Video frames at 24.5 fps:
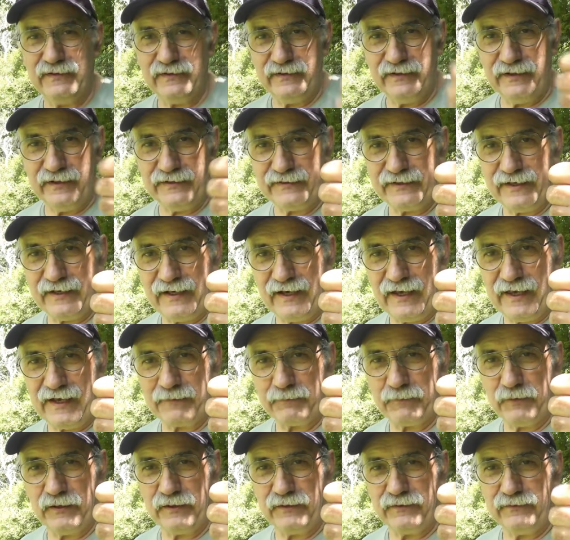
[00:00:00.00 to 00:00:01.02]
hit that
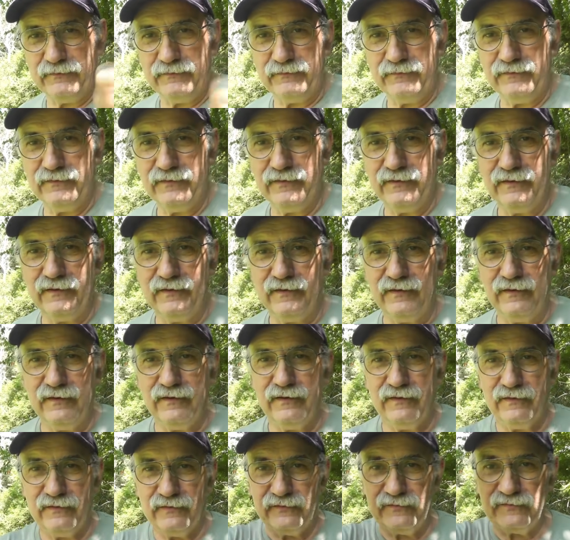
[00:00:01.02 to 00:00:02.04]
like button,
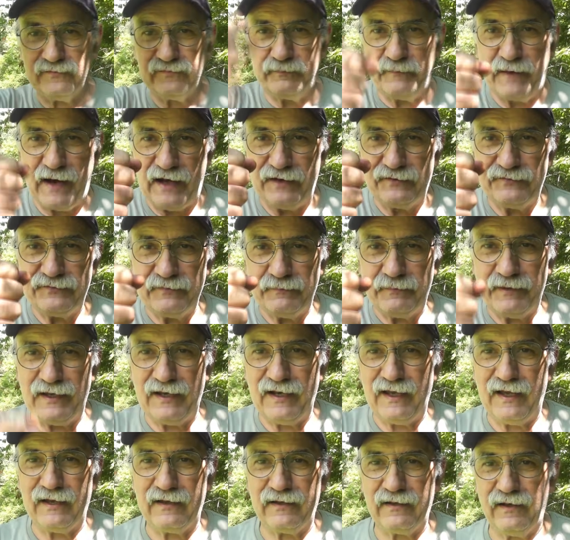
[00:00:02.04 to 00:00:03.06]
smash the bell
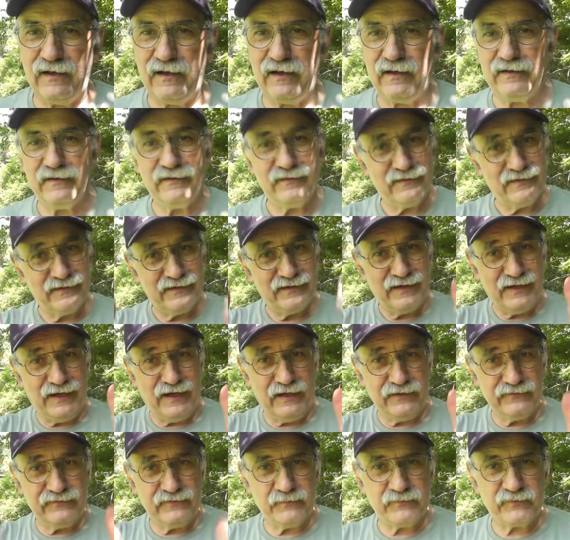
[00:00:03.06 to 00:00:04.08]
icon,
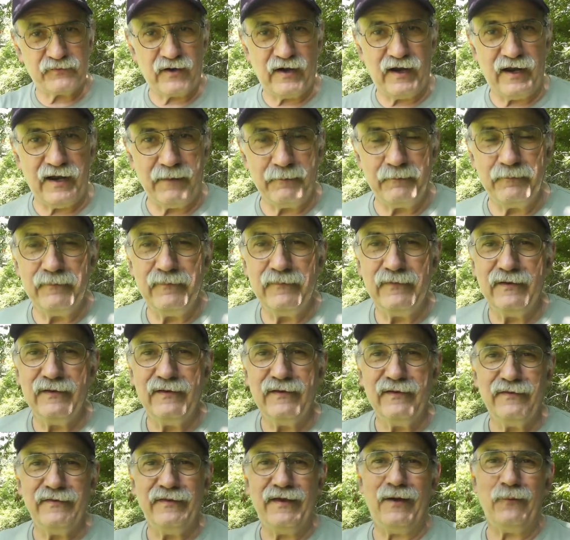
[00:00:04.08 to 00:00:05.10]
and subscribe.
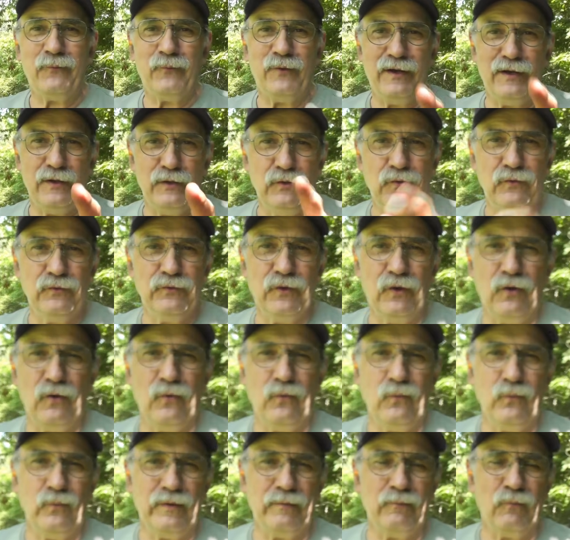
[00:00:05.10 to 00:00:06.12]
That way you'll know
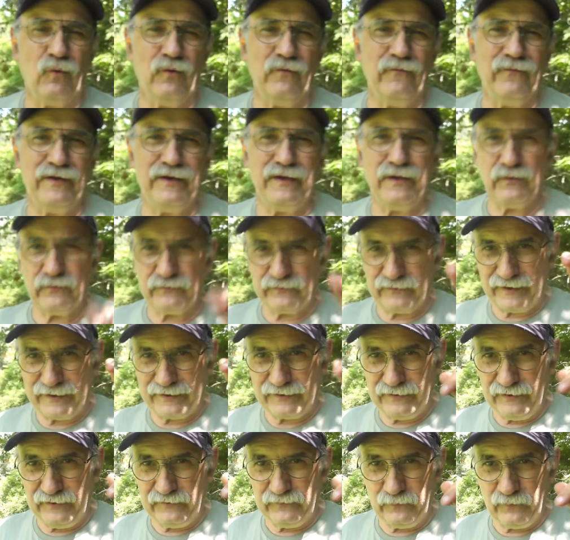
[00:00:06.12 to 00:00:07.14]
when more videos
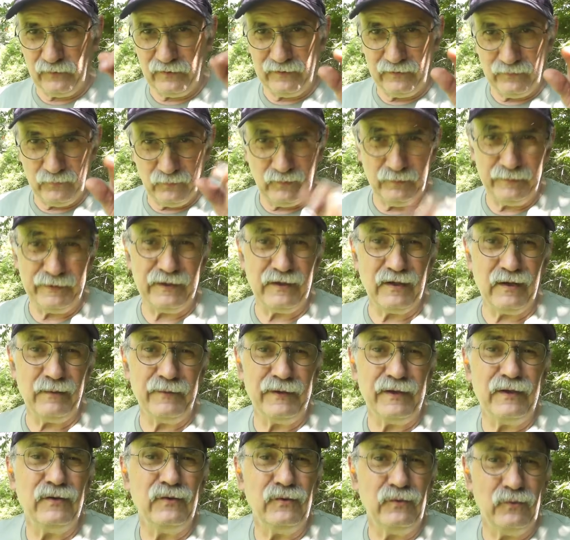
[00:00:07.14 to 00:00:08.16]
like this one will be
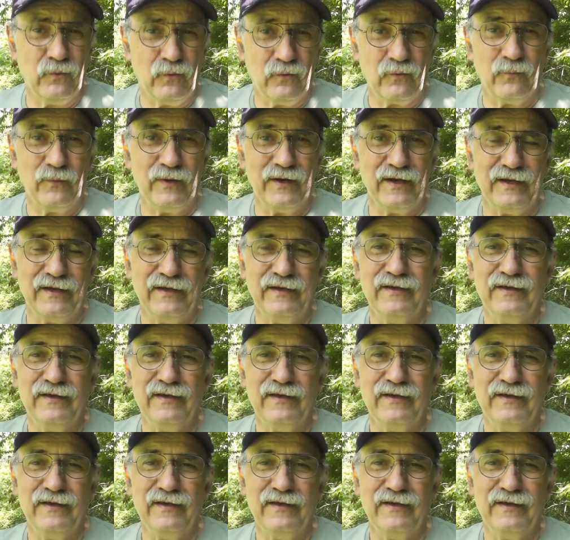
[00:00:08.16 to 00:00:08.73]
coming your way.